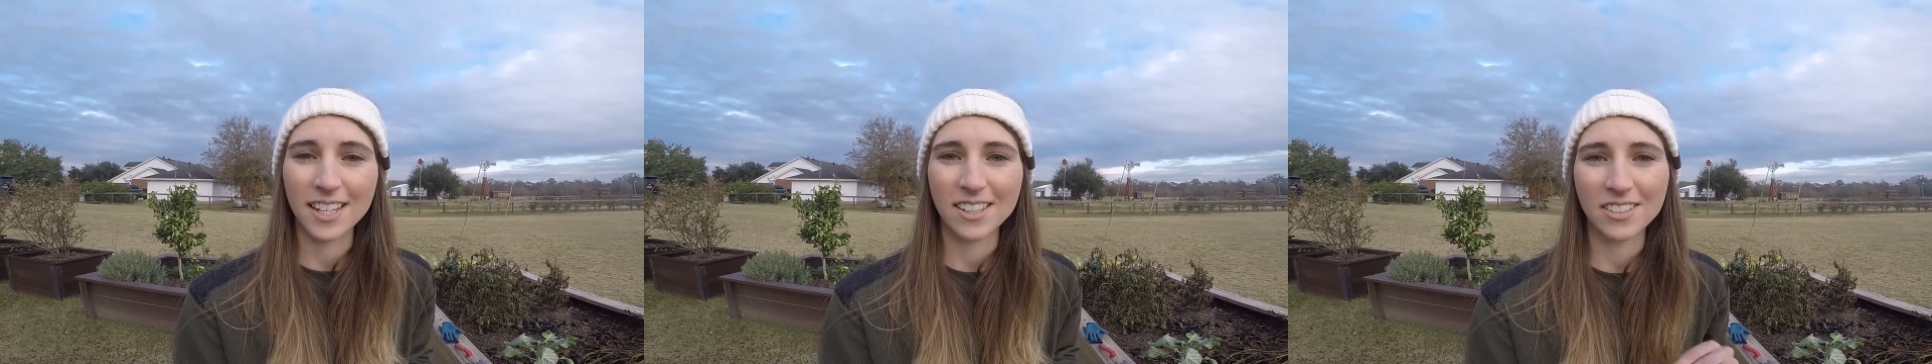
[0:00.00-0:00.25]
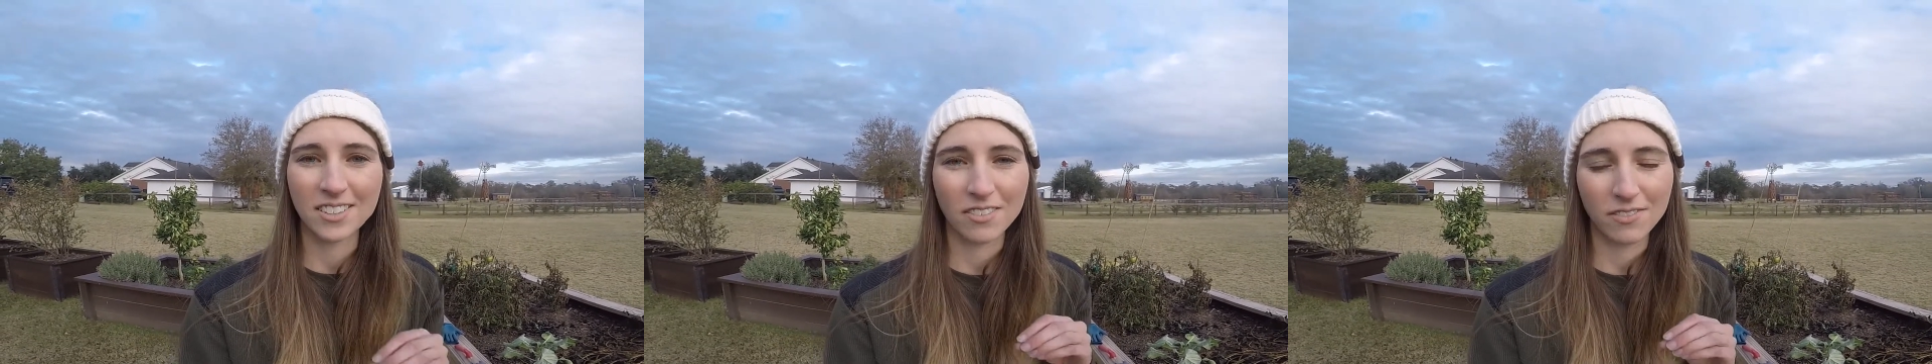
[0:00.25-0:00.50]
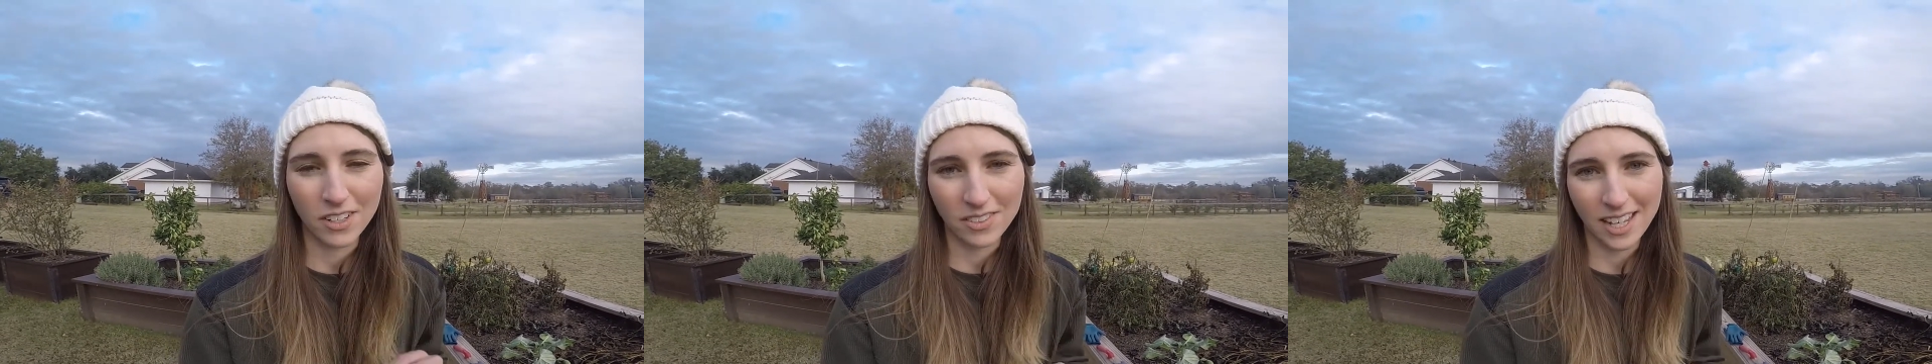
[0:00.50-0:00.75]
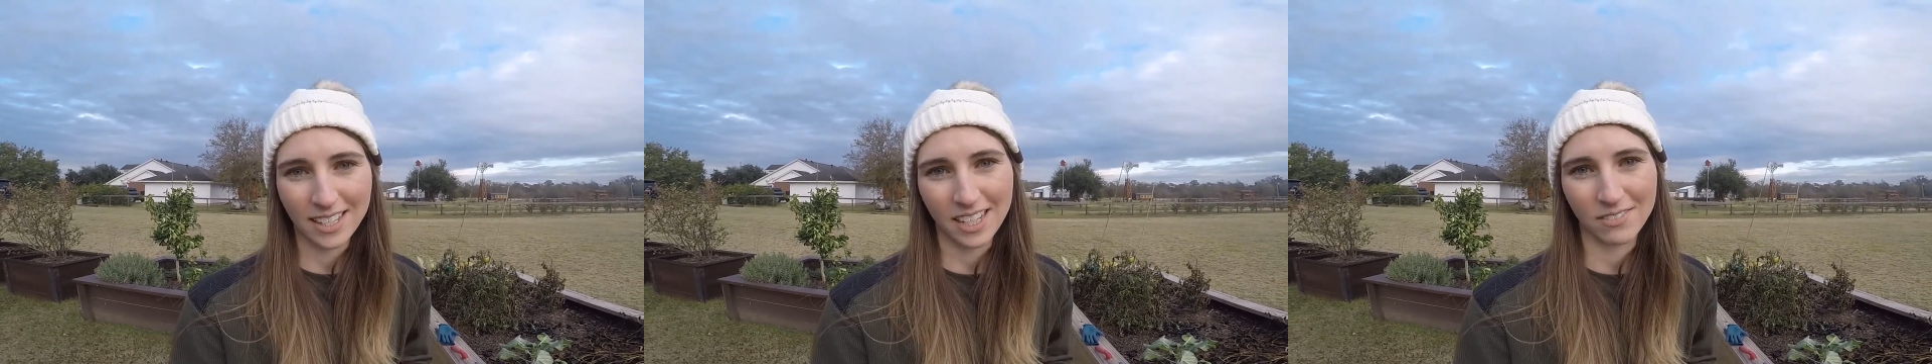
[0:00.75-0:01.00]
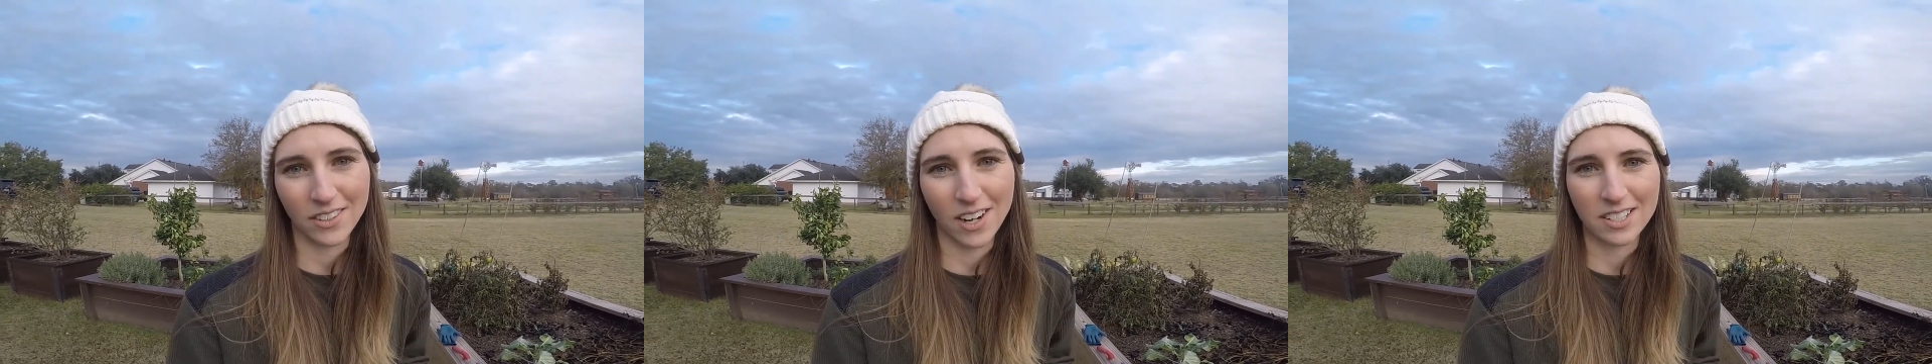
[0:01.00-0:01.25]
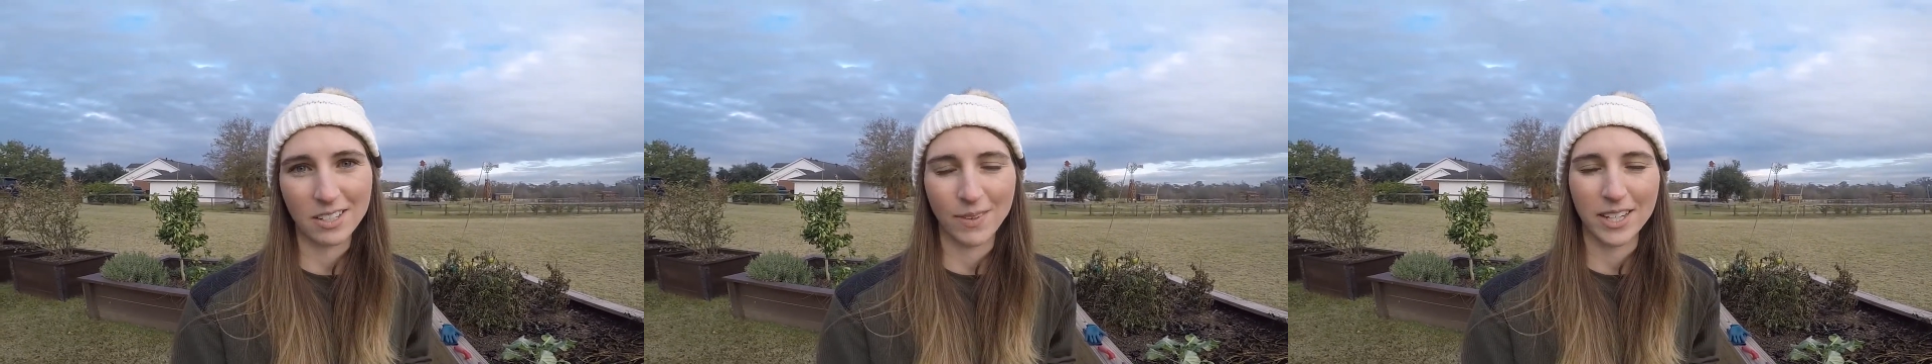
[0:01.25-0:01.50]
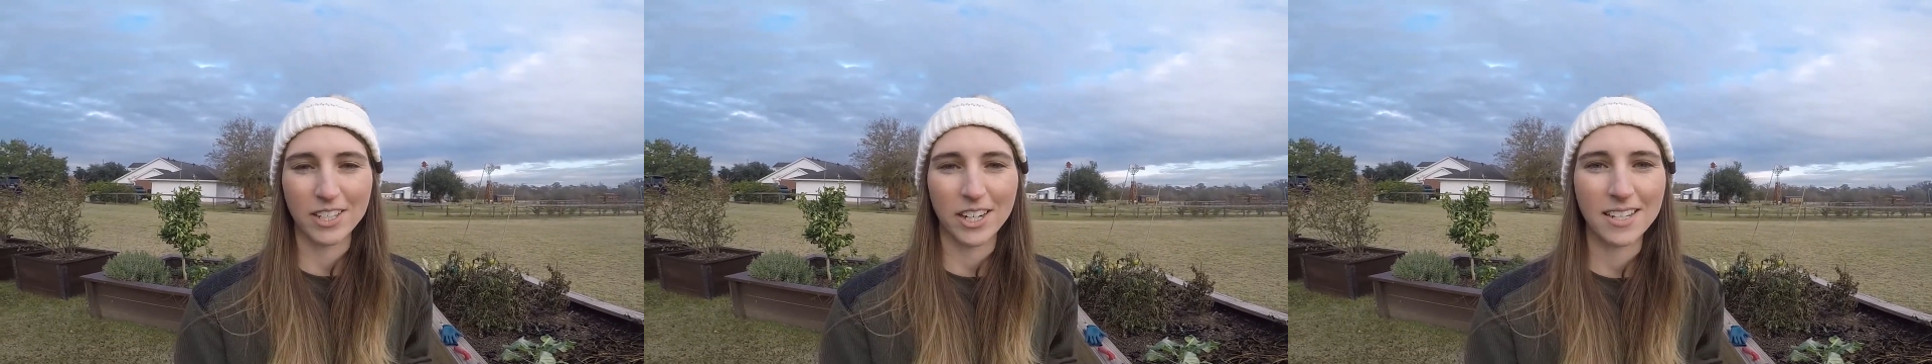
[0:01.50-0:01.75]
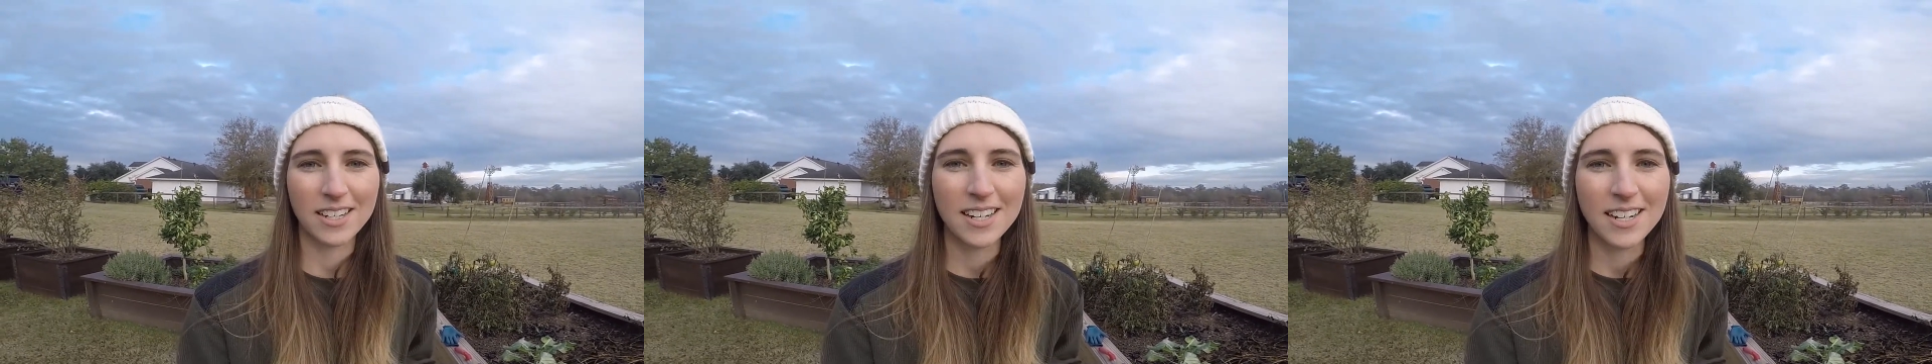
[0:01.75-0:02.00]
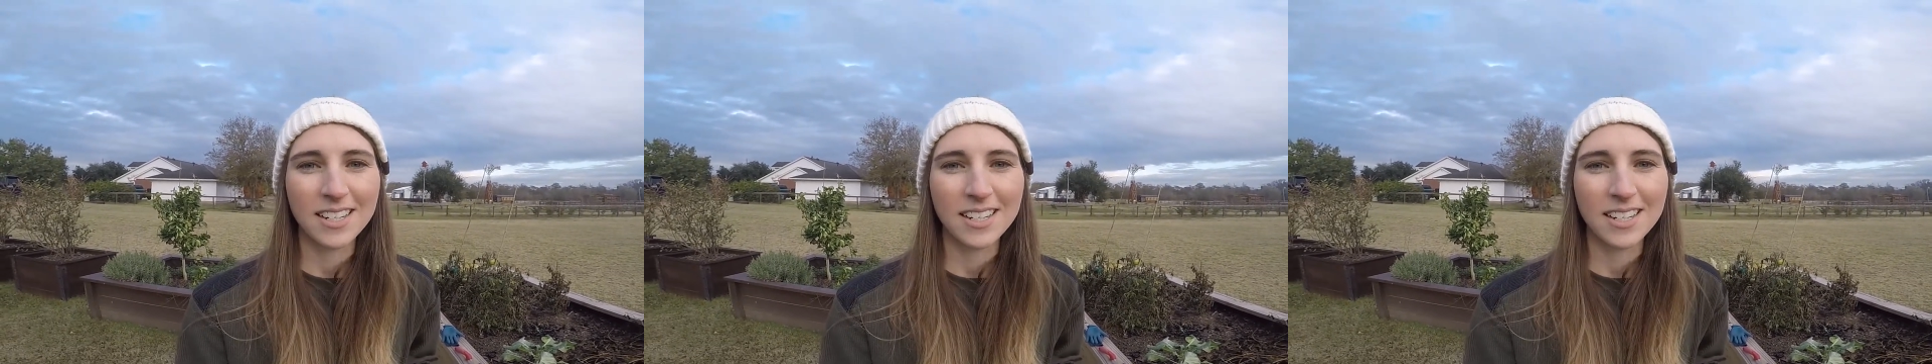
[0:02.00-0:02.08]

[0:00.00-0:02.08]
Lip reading: and there's a few things I forgot to mention.